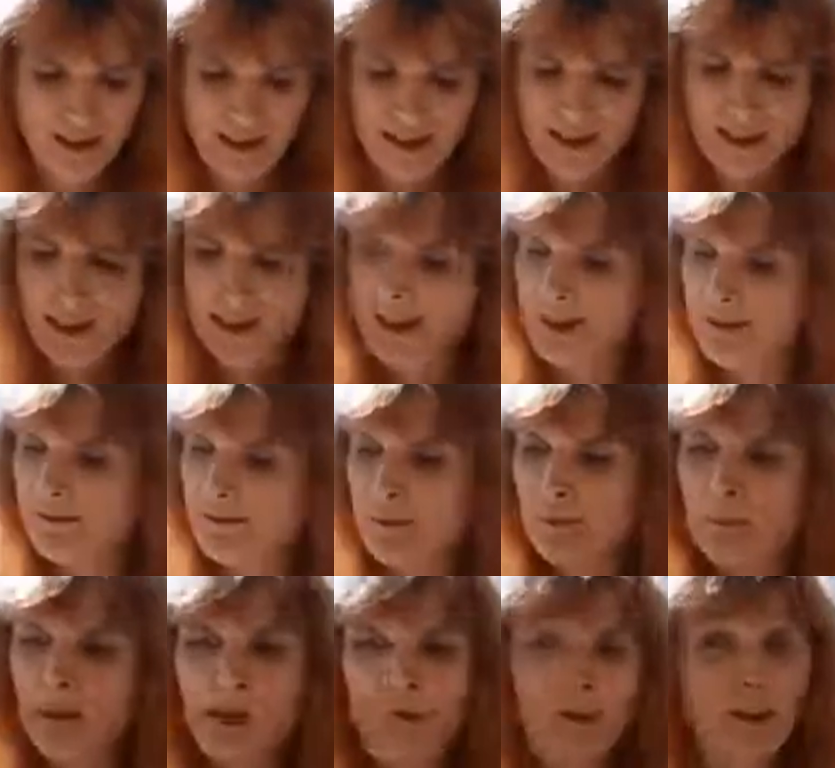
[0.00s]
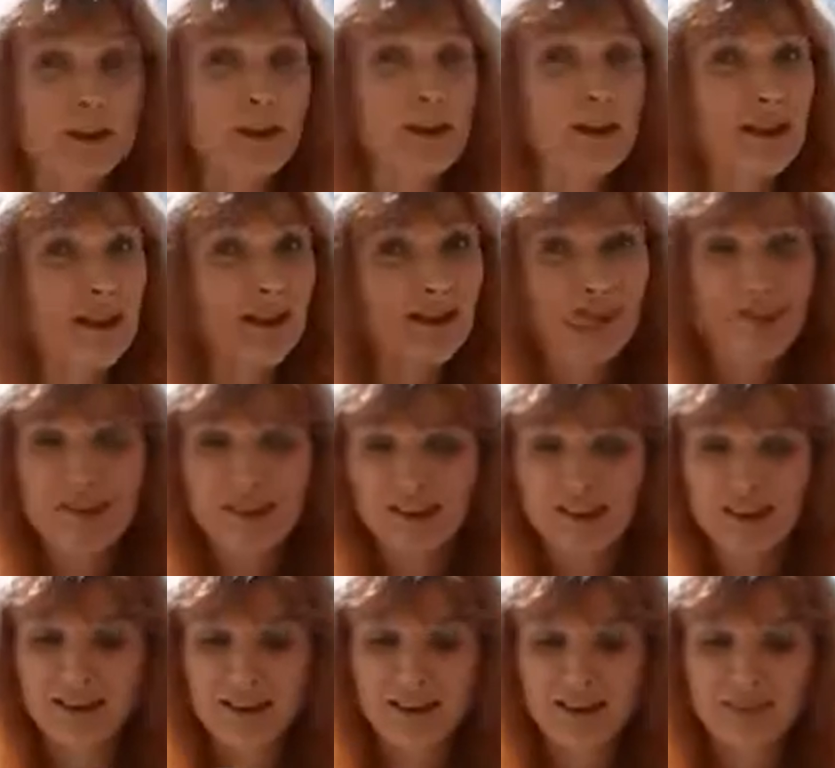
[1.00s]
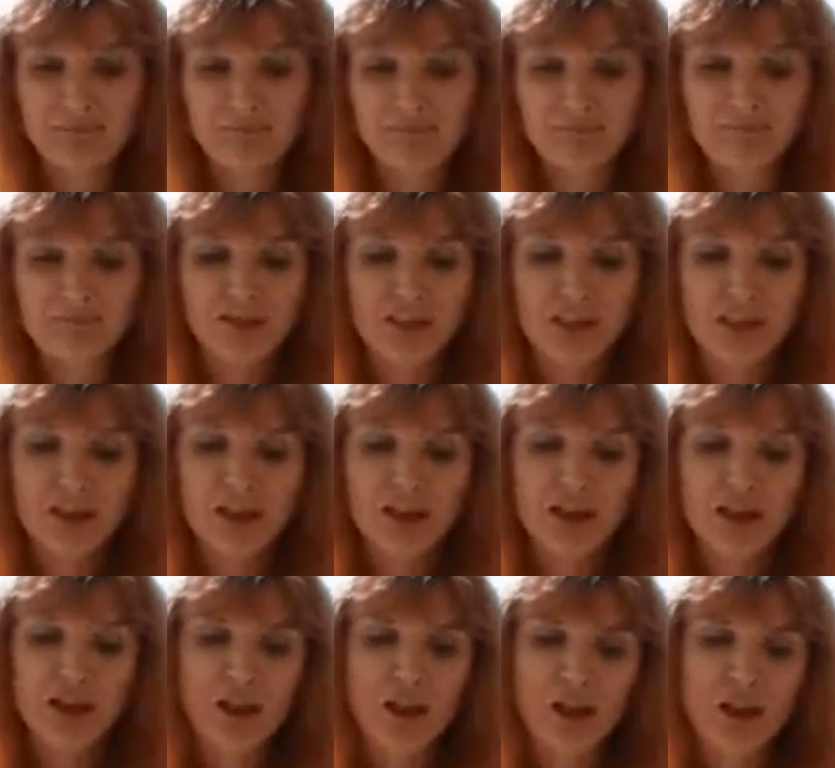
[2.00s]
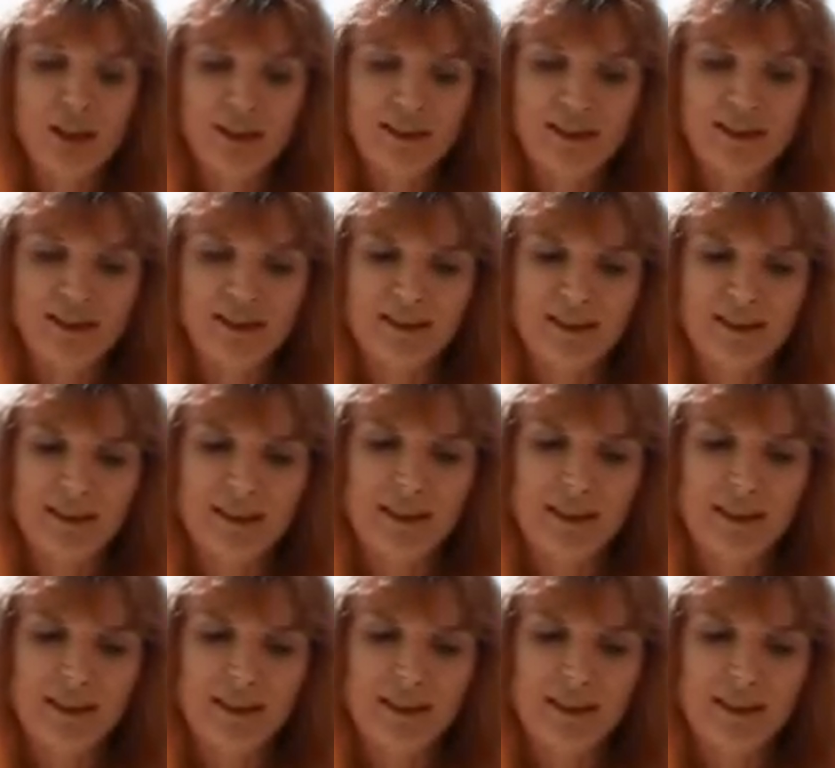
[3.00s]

And the paper clips cost